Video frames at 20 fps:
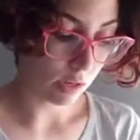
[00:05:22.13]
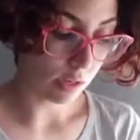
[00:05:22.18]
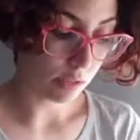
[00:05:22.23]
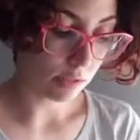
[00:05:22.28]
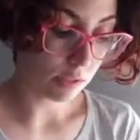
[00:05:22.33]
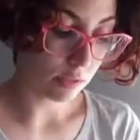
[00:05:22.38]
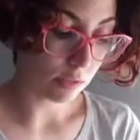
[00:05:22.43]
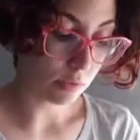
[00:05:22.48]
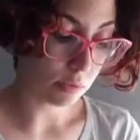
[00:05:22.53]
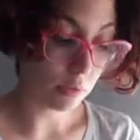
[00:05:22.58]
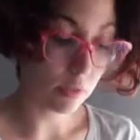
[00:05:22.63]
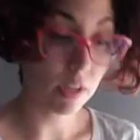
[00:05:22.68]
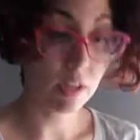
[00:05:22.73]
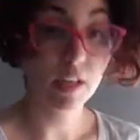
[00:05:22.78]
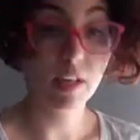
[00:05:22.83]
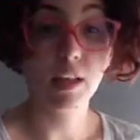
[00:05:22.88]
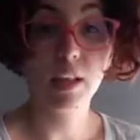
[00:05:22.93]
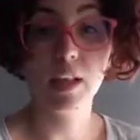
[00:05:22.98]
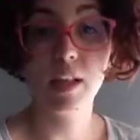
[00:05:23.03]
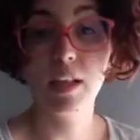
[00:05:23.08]
didn't
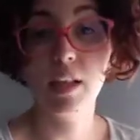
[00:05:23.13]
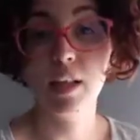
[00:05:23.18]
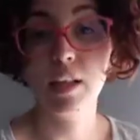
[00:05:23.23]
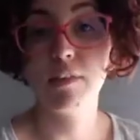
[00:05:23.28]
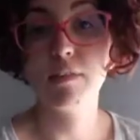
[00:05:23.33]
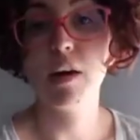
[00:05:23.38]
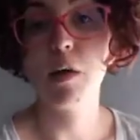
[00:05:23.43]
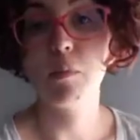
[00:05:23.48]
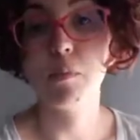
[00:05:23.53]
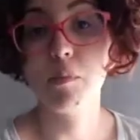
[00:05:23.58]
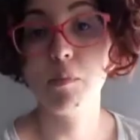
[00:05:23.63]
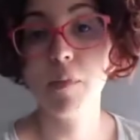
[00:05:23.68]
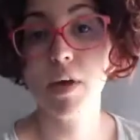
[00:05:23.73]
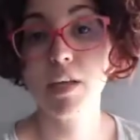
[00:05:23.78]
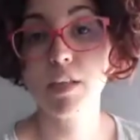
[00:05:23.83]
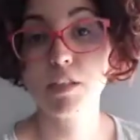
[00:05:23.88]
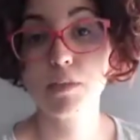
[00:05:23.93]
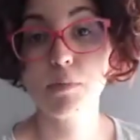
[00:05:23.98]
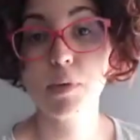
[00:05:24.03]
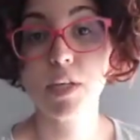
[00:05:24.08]
really live up my
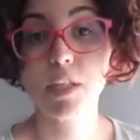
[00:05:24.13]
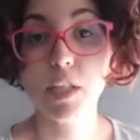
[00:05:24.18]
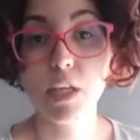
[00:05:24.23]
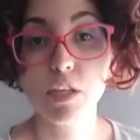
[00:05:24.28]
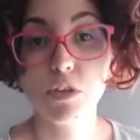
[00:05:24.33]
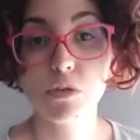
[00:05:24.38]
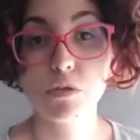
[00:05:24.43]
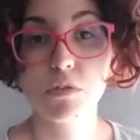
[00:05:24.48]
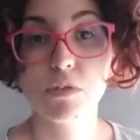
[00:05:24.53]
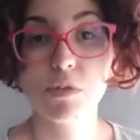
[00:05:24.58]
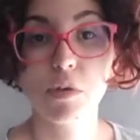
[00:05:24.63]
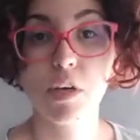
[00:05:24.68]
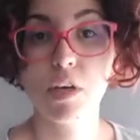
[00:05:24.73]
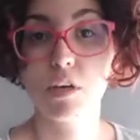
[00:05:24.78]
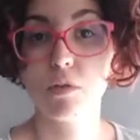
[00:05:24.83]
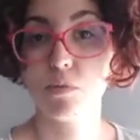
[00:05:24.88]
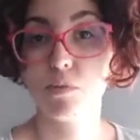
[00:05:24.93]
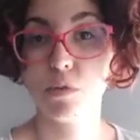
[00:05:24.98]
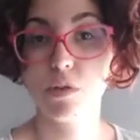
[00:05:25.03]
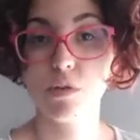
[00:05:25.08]
expectations,
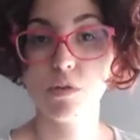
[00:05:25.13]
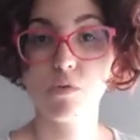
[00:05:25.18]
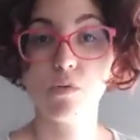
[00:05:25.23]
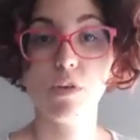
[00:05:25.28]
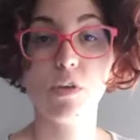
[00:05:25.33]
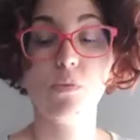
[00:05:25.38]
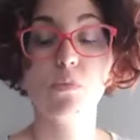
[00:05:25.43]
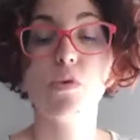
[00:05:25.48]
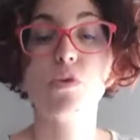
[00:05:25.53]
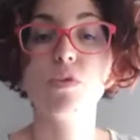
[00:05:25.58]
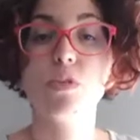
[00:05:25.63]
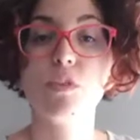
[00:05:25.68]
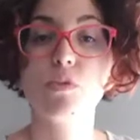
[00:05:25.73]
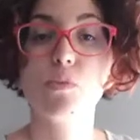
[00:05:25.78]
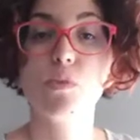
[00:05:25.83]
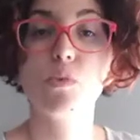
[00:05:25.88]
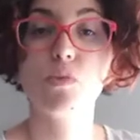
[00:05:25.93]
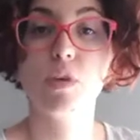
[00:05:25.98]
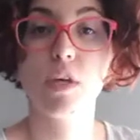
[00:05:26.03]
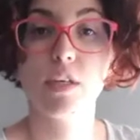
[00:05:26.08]
okay? It wasn't
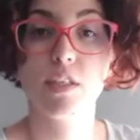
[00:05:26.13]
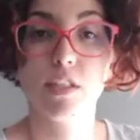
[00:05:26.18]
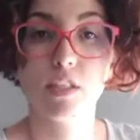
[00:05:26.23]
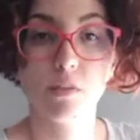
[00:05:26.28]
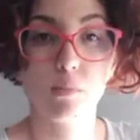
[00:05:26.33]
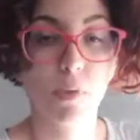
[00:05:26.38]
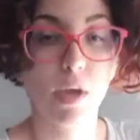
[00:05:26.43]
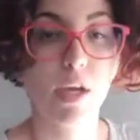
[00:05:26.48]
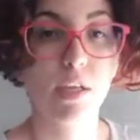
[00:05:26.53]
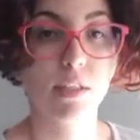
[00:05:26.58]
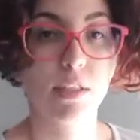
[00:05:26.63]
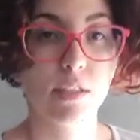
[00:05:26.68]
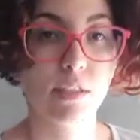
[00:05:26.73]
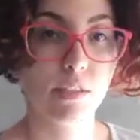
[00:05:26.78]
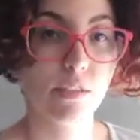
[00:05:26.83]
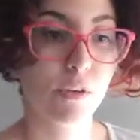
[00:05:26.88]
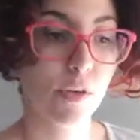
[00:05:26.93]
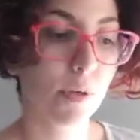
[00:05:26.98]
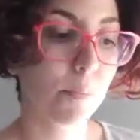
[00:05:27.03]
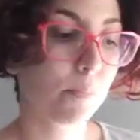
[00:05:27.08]
what I expected,
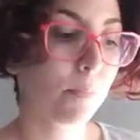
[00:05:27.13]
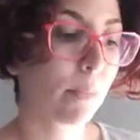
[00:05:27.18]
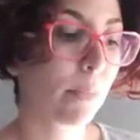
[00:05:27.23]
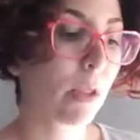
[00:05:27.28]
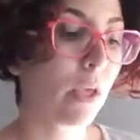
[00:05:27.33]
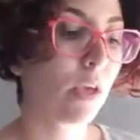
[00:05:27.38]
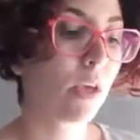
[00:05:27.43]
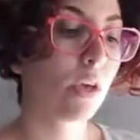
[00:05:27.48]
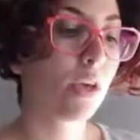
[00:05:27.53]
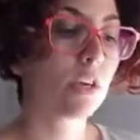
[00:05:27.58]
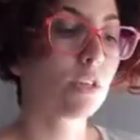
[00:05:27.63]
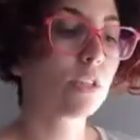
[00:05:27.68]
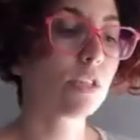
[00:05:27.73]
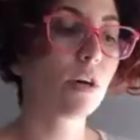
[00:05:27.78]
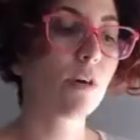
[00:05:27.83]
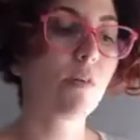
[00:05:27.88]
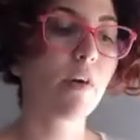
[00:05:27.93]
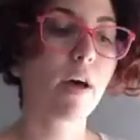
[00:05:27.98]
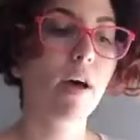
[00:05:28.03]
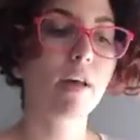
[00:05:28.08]
okay?
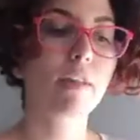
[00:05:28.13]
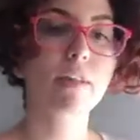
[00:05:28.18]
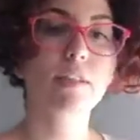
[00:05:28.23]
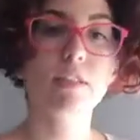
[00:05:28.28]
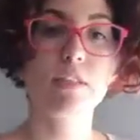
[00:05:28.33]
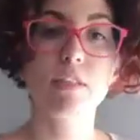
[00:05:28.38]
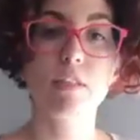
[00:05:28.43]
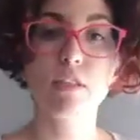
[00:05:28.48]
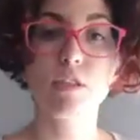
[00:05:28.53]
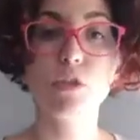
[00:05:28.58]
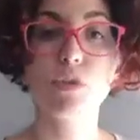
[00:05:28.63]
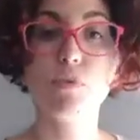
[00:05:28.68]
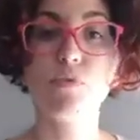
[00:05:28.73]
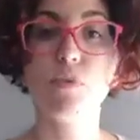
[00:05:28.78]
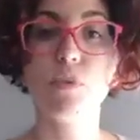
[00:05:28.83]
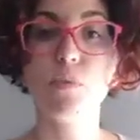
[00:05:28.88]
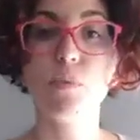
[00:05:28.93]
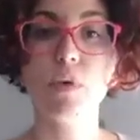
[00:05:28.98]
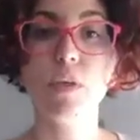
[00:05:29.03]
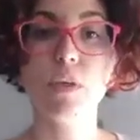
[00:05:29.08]
So this is
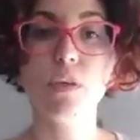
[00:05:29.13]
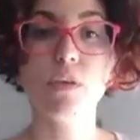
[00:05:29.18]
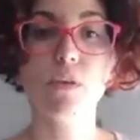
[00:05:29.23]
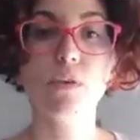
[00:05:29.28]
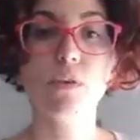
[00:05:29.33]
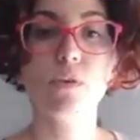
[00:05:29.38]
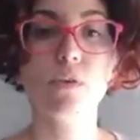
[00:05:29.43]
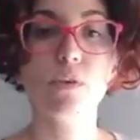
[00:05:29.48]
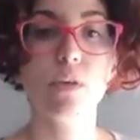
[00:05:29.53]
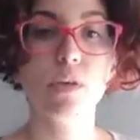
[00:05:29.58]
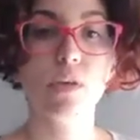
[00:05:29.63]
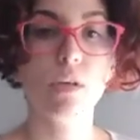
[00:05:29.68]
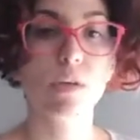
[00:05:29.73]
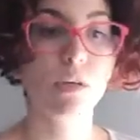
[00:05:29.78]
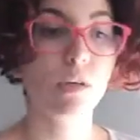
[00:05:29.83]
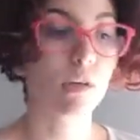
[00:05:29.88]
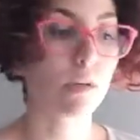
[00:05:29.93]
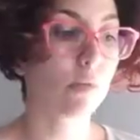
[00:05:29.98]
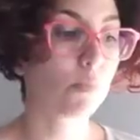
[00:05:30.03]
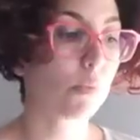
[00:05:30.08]
useful when you
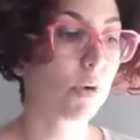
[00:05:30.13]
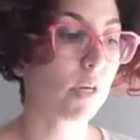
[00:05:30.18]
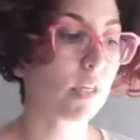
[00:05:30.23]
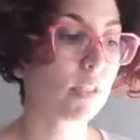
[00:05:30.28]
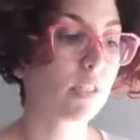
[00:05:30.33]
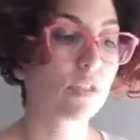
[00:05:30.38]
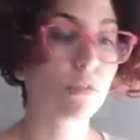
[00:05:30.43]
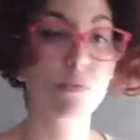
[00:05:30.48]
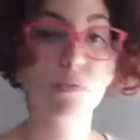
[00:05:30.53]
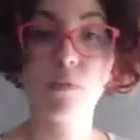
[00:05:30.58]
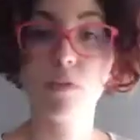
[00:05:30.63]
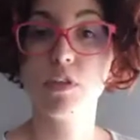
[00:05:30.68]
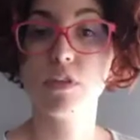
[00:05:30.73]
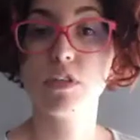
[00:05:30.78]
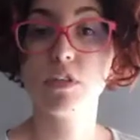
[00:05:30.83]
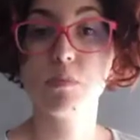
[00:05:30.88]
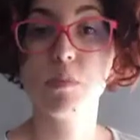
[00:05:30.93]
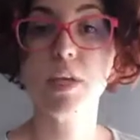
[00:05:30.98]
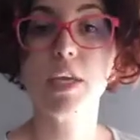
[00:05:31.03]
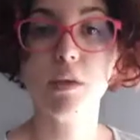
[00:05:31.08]
practice for the
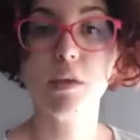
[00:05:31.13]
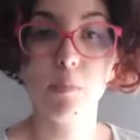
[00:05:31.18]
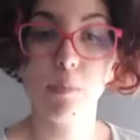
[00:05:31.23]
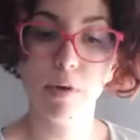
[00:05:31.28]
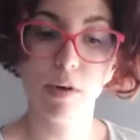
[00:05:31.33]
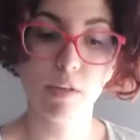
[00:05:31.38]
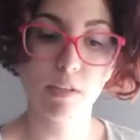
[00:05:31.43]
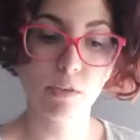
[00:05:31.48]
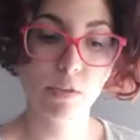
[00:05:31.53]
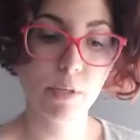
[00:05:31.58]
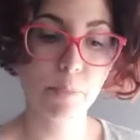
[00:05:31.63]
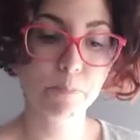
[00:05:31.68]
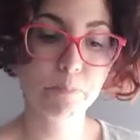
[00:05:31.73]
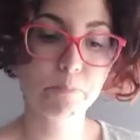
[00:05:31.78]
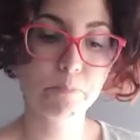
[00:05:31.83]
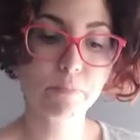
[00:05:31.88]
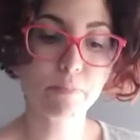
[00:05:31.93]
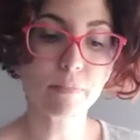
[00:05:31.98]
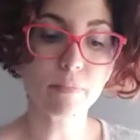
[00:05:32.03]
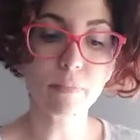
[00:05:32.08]
speaking part, okay?
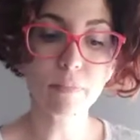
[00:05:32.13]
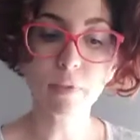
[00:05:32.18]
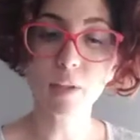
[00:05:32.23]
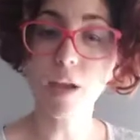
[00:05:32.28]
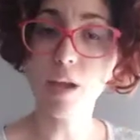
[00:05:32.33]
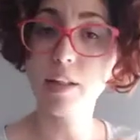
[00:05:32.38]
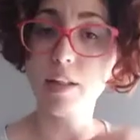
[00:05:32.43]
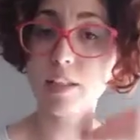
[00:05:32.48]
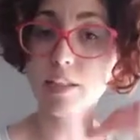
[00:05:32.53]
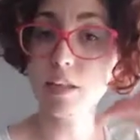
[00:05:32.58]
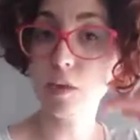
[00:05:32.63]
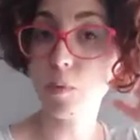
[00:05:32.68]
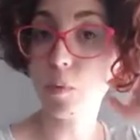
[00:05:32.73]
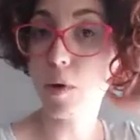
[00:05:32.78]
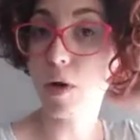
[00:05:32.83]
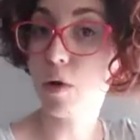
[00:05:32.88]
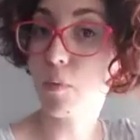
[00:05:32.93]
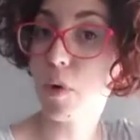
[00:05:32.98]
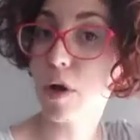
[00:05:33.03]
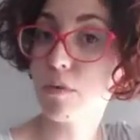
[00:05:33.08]
And the second
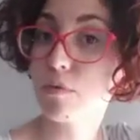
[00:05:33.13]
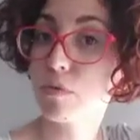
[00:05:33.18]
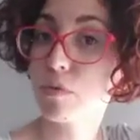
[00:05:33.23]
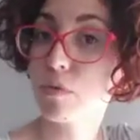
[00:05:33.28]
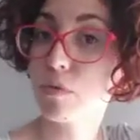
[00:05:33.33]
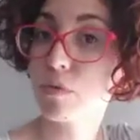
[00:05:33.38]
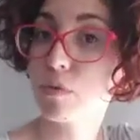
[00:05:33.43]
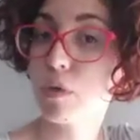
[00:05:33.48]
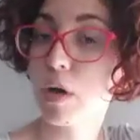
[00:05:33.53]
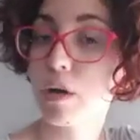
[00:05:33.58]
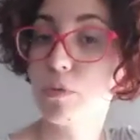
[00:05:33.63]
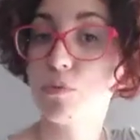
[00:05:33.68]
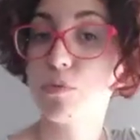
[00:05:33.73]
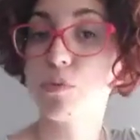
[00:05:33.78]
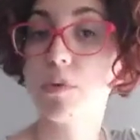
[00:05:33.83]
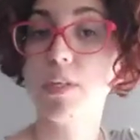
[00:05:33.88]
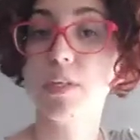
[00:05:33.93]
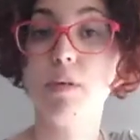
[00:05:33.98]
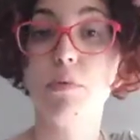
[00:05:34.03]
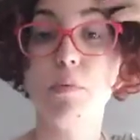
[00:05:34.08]
one, how to
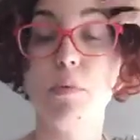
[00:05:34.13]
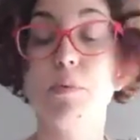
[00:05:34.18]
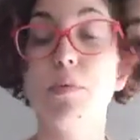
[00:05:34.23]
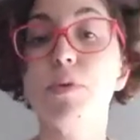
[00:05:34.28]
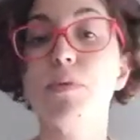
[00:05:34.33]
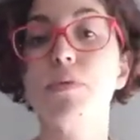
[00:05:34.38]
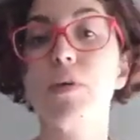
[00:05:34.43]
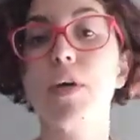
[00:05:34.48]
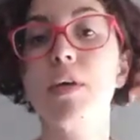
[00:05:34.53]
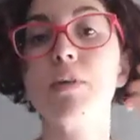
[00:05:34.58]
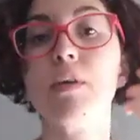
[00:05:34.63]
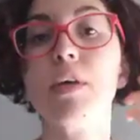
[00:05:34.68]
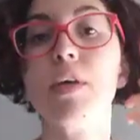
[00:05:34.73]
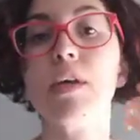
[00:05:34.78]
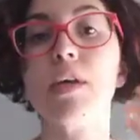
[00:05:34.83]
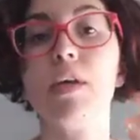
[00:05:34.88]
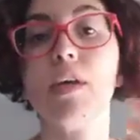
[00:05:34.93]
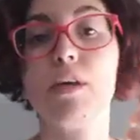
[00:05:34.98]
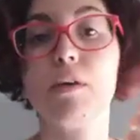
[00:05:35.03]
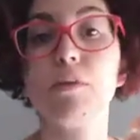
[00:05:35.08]
write a review, okay?
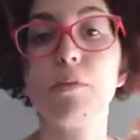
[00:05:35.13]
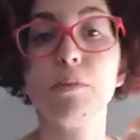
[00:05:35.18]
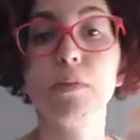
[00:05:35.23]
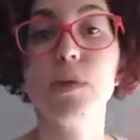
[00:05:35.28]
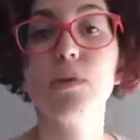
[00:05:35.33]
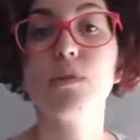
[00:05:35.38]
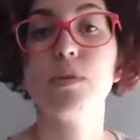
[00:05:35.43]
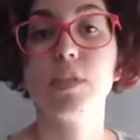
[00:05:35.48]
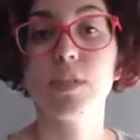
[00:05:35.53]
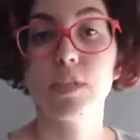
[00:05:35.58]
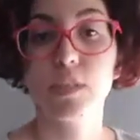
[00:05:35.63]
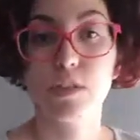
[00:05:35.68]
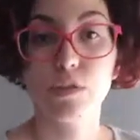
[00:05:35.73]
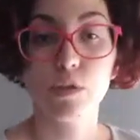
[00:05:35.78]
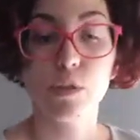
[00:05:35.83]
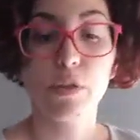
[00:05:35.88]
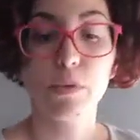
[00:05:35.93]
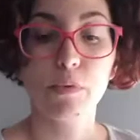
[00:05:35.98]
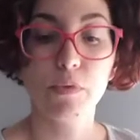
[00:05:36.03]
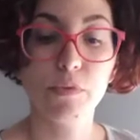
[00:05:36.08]
Reviews, as I
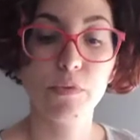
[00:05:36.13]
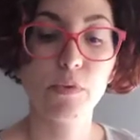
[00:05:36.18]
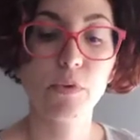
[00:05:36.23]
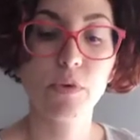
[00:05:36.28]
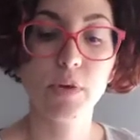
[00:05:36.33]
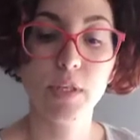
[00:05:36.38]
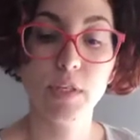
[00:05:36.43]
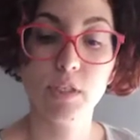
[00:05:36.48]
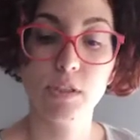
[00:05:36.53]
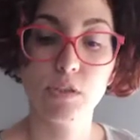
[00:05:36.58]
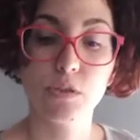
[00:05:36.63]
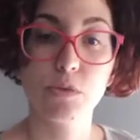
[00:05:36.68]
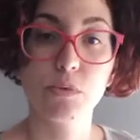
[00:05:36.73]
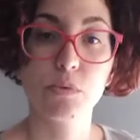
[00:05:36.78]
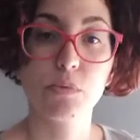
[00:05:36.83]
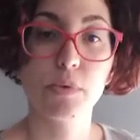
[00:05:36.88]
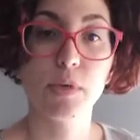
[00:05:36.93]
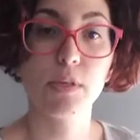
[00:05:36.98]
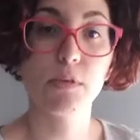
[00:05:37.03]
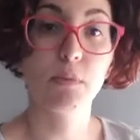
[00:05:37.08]
told you before, is to
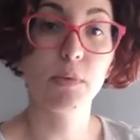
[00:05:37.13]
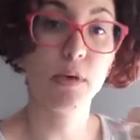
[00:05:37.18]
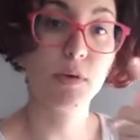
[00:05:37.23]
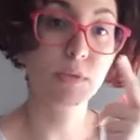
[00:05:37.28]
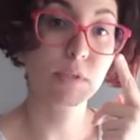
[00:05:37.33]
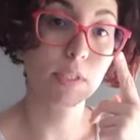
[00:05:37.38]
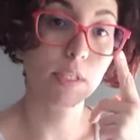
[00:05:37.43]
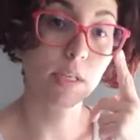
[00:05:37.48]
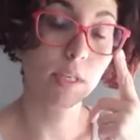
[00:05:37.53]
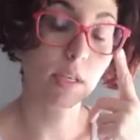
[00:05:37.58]
write about